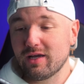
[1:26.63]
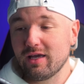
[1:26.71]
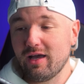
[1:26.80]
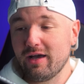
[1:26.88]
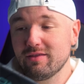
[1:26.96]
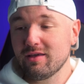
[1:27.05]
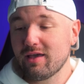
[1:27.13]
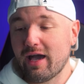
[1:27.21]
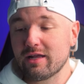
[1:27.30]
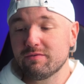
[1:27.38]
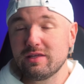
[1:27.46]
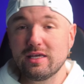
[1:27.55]
I think
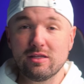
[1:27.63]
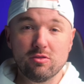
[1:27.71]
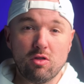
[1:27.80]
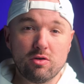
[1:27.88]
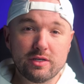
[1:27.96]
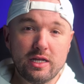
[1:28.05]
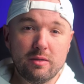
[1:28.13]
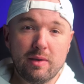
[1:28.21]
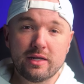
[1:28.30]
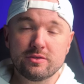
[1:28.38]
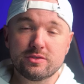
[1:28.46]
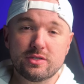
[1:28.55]
out of the elongated
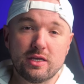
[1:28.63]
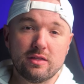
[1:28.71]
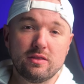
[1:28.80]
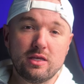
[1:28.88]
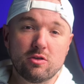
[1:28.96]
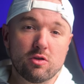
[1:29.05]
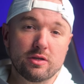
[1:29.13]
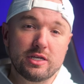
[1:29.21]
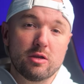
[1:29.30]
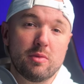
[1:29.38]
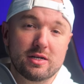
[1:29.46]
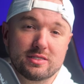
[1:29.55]
paddles in the current
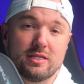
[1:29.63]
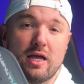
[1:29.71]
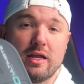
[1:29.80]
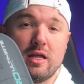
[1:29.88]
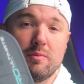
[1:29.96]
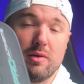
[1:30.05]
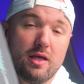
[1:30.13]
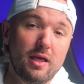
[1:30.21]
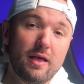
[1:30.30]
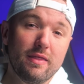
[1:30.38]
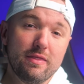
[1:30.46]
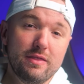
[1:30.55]
Gearbox lineup,
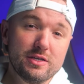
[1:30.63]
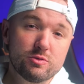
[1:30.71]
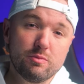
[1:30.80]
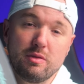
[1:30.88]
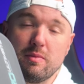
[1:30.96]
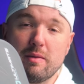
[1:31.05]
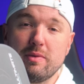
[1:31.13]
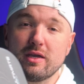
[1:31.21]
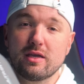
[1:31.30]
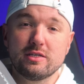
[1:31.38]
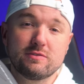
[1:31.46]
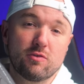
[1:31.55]
this would be my
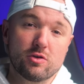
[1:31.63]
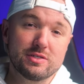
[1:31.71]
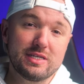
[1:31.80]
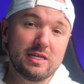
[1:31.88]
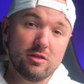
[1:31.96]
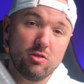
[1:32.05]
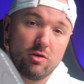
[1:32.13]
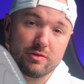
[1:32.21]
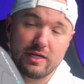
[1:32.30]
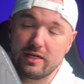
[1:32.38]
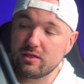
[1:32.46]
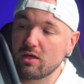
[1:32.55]
pick as far as
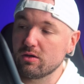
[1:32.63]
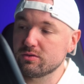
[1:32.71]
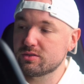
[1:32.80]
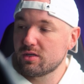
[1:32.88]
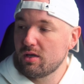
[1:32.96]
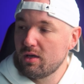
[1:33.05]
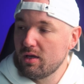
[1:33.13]
elongated goes.